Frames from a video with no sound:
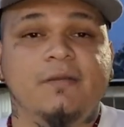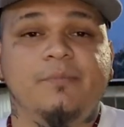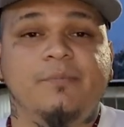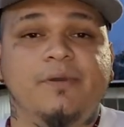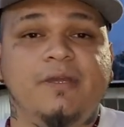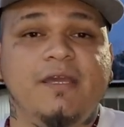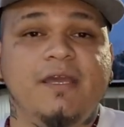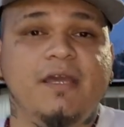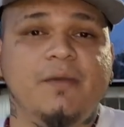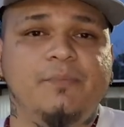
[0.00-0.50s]

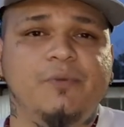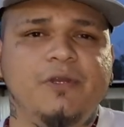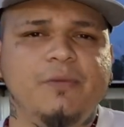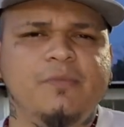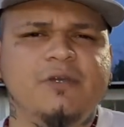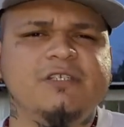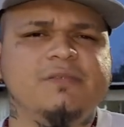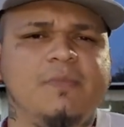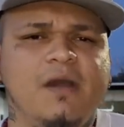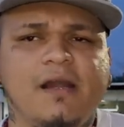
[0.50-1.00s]
but yeah, pretty
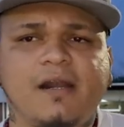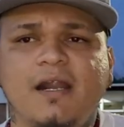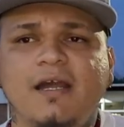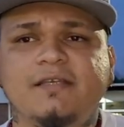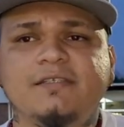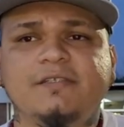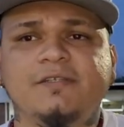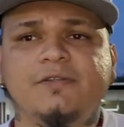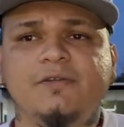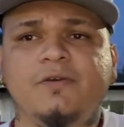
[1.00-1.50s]
much my
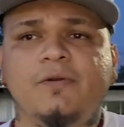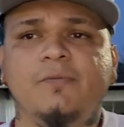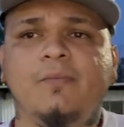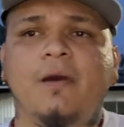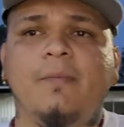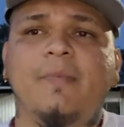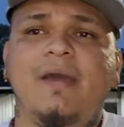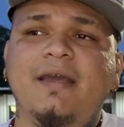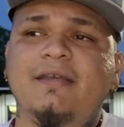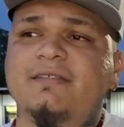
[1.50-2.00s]
raza, you know?
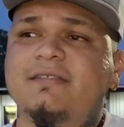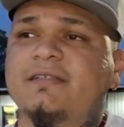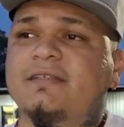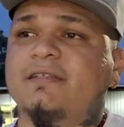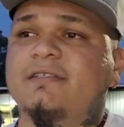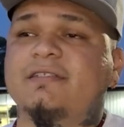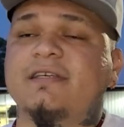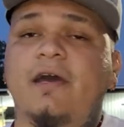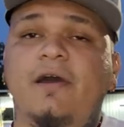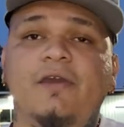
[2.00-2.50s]
My
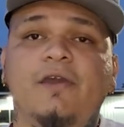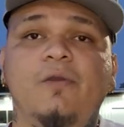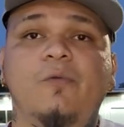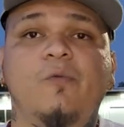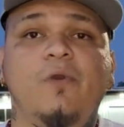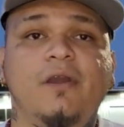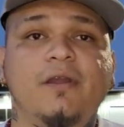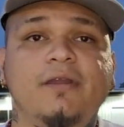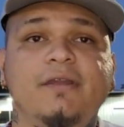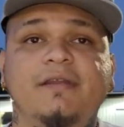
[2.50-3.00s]
Mexicans out here
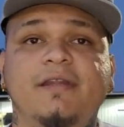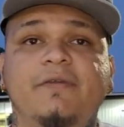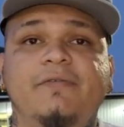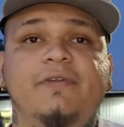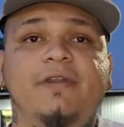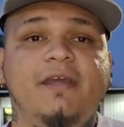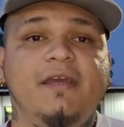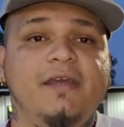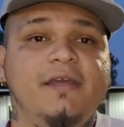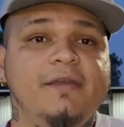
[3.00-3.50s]
working
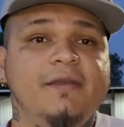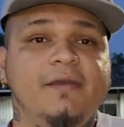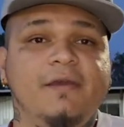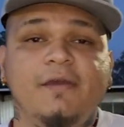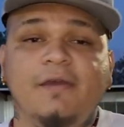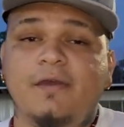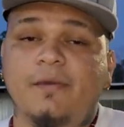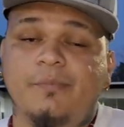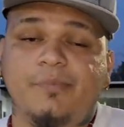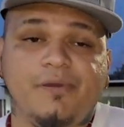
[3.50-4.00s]
every day,
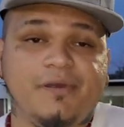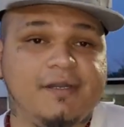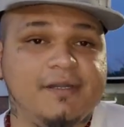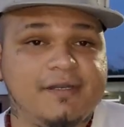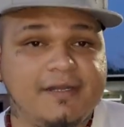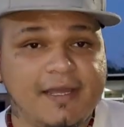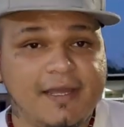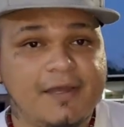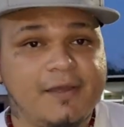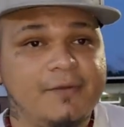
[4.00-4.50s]
putting
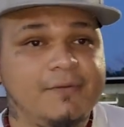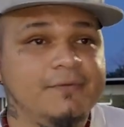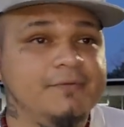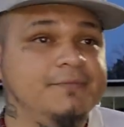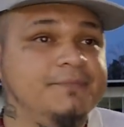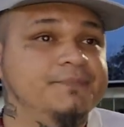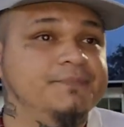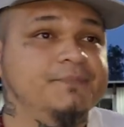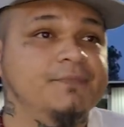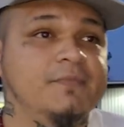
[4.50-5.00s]
it down,
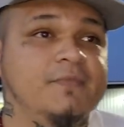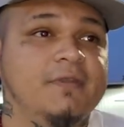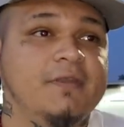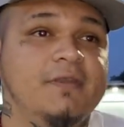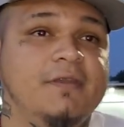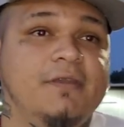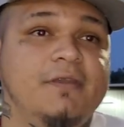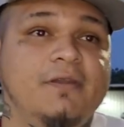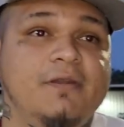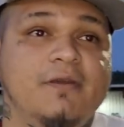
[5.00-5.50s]

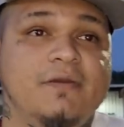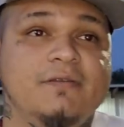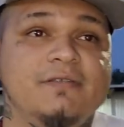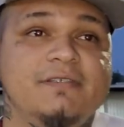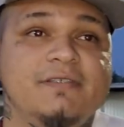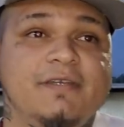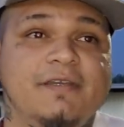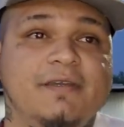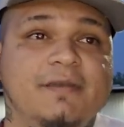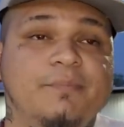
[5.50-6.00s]
you know what
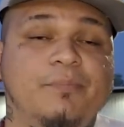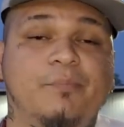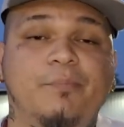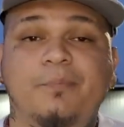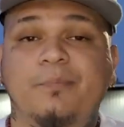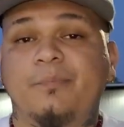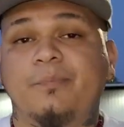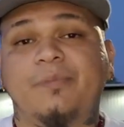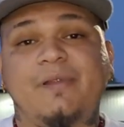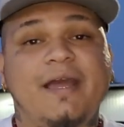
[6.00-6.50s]
I'm saying?
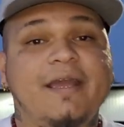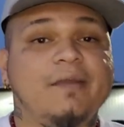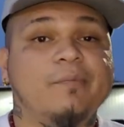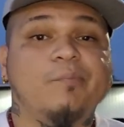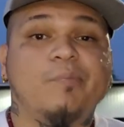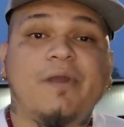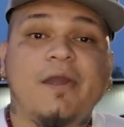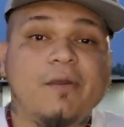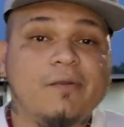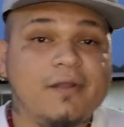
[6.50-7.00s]
Black
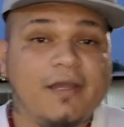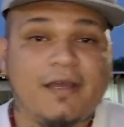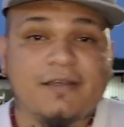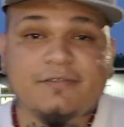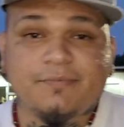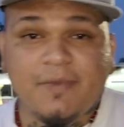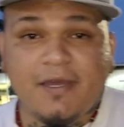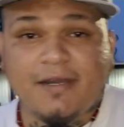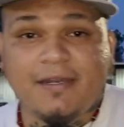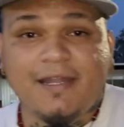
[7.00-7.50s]
and brown
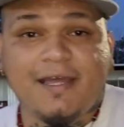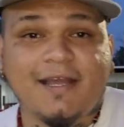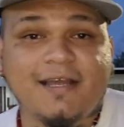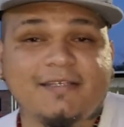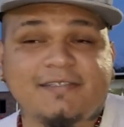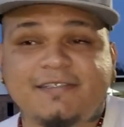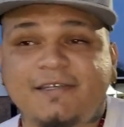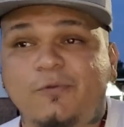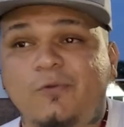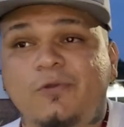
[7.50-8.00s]
lives matter, like I
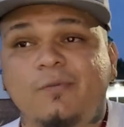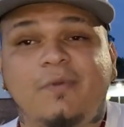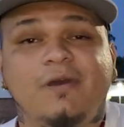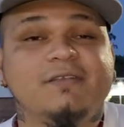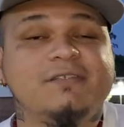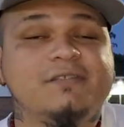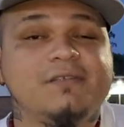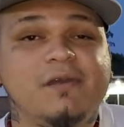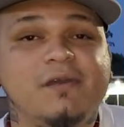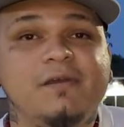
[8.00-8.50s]
said, one of my
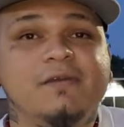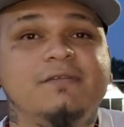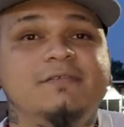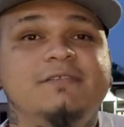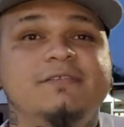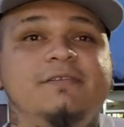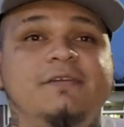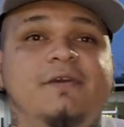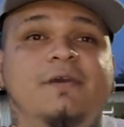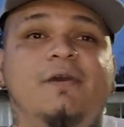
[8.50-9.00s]
songs.
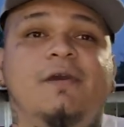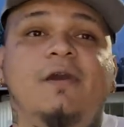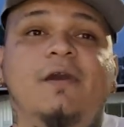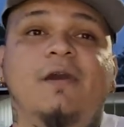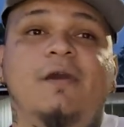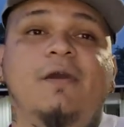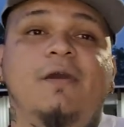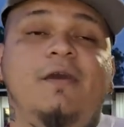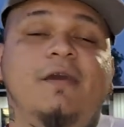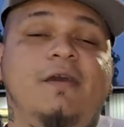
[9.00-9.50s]

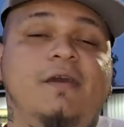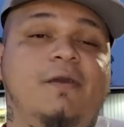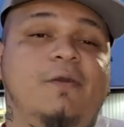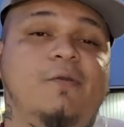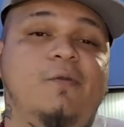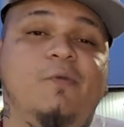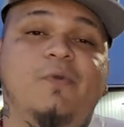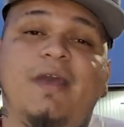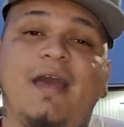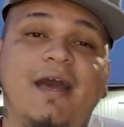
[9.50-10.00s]

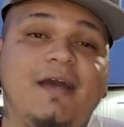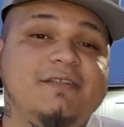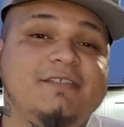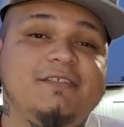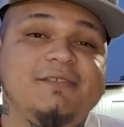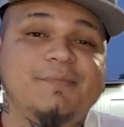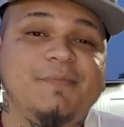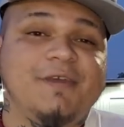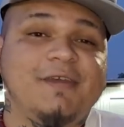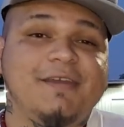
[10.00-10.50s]
We at
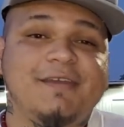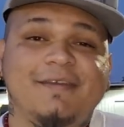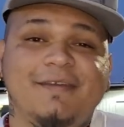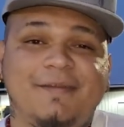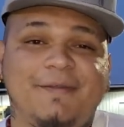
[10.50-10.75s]
you, man.